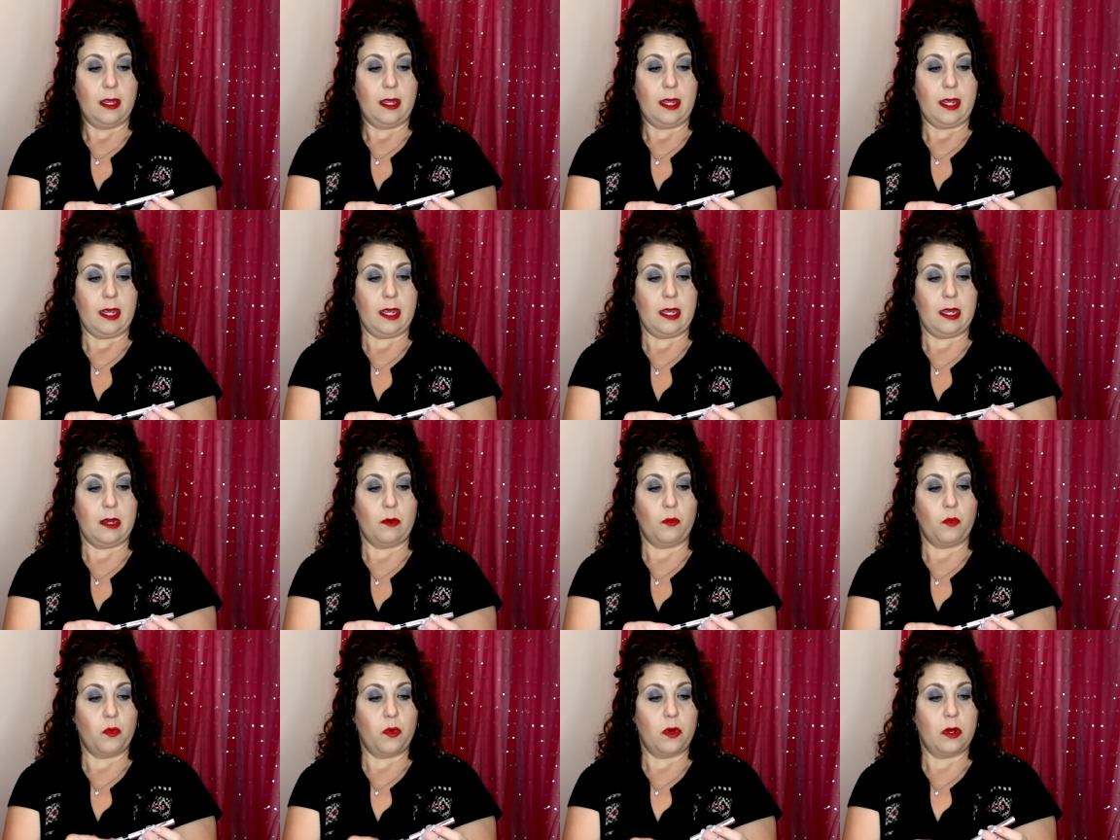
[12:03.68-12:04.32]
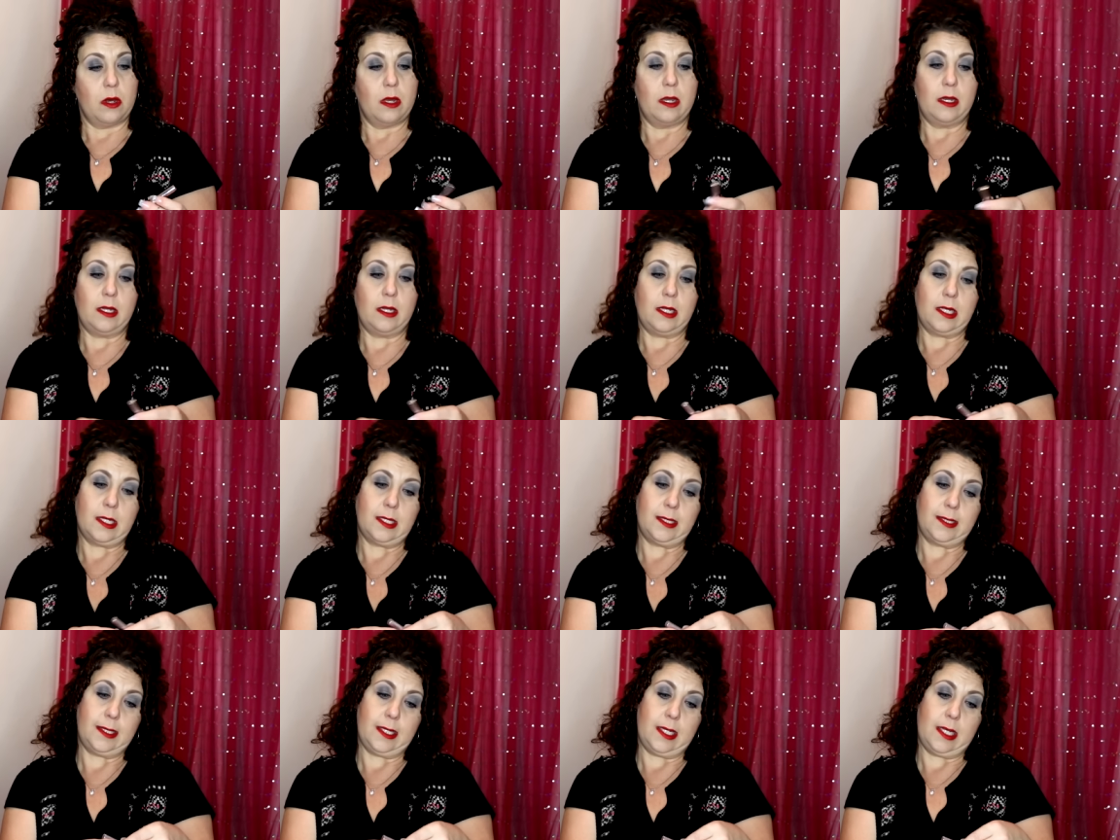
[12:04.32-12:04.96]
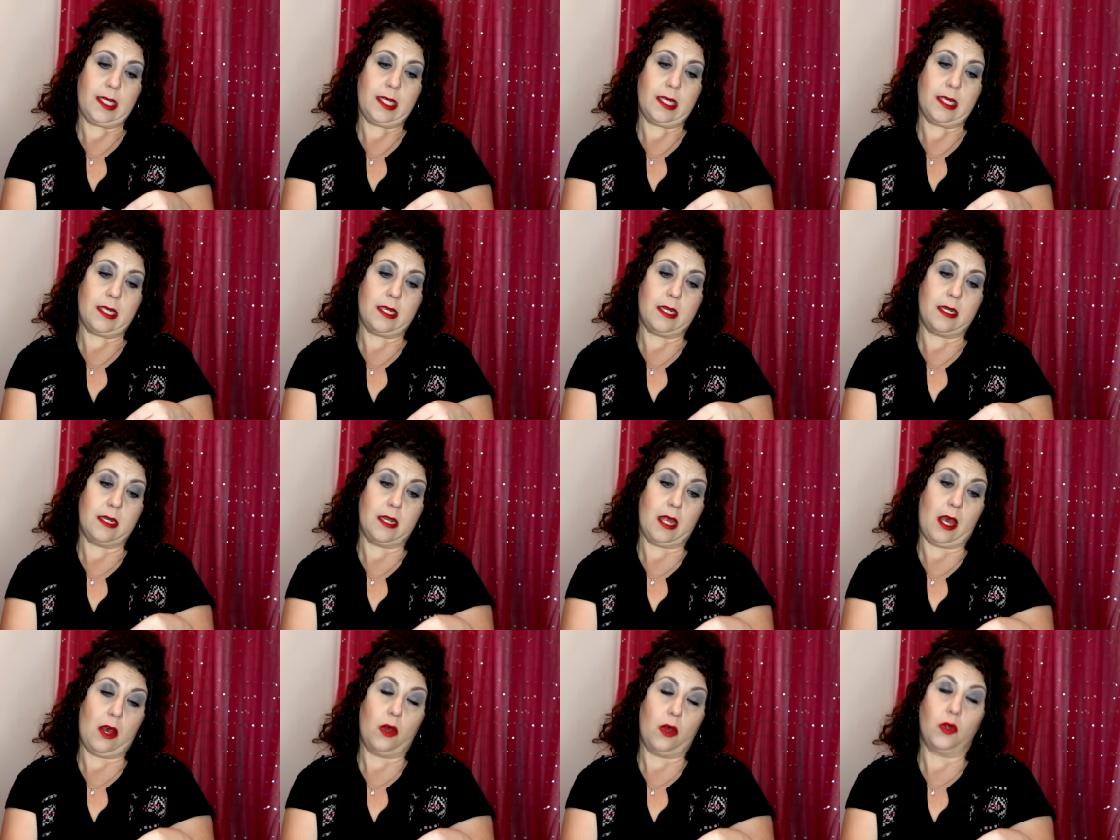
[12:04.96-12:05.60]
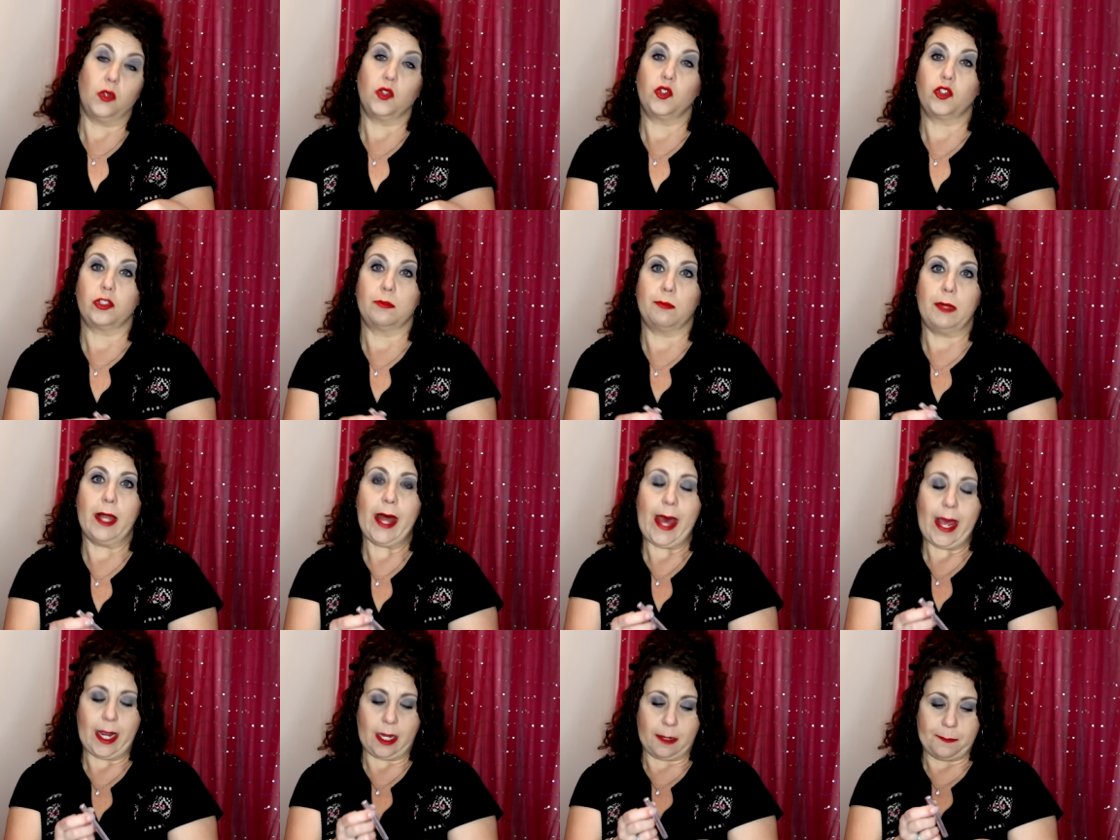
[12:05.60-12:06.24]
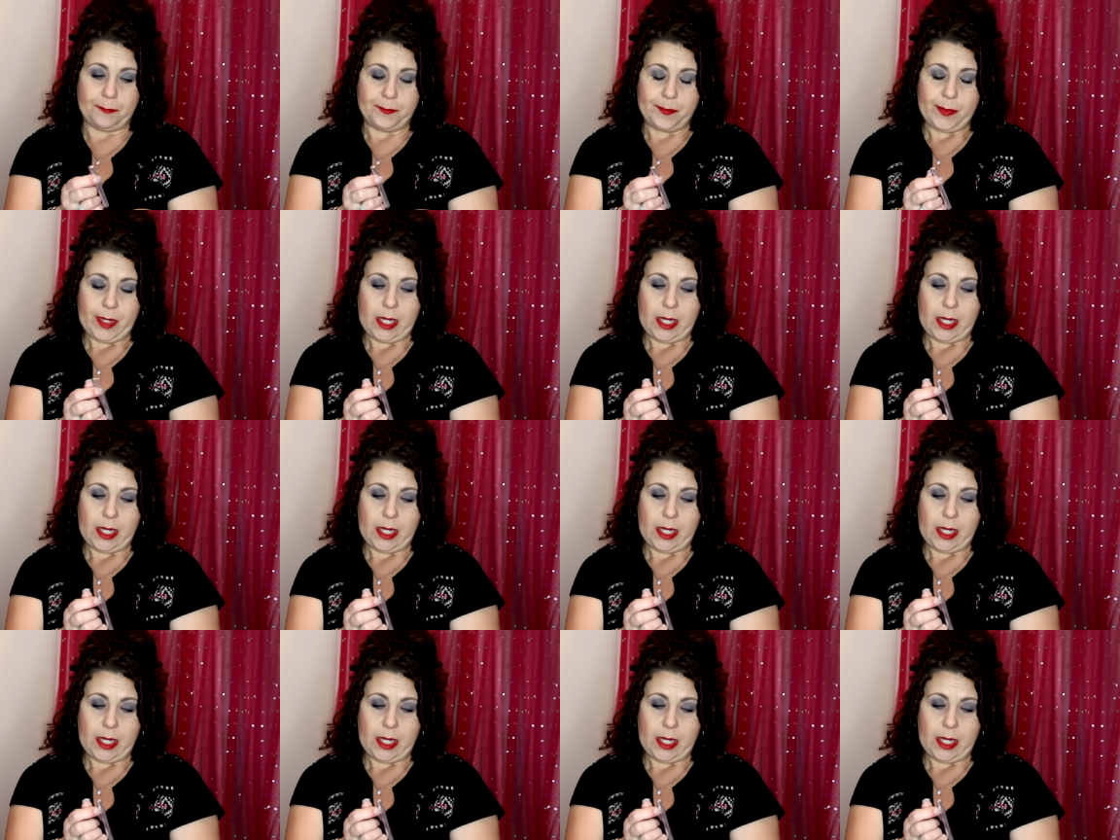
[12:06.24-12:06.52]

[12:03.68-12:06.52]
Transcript: and one is in ultra black.